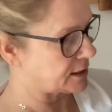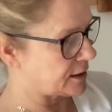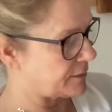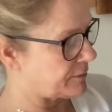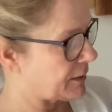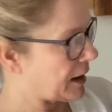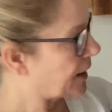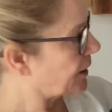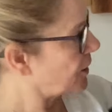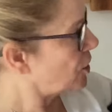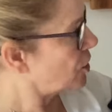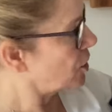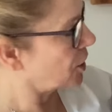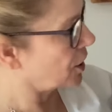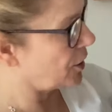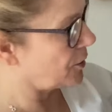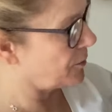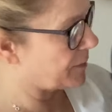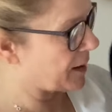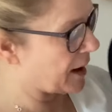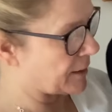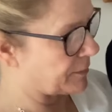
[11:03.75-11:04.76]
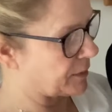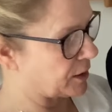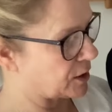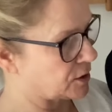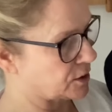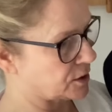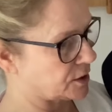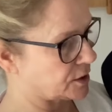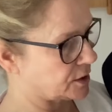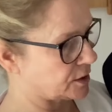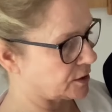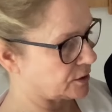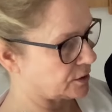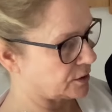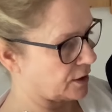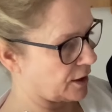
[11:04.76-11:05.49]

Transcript: it might not go back because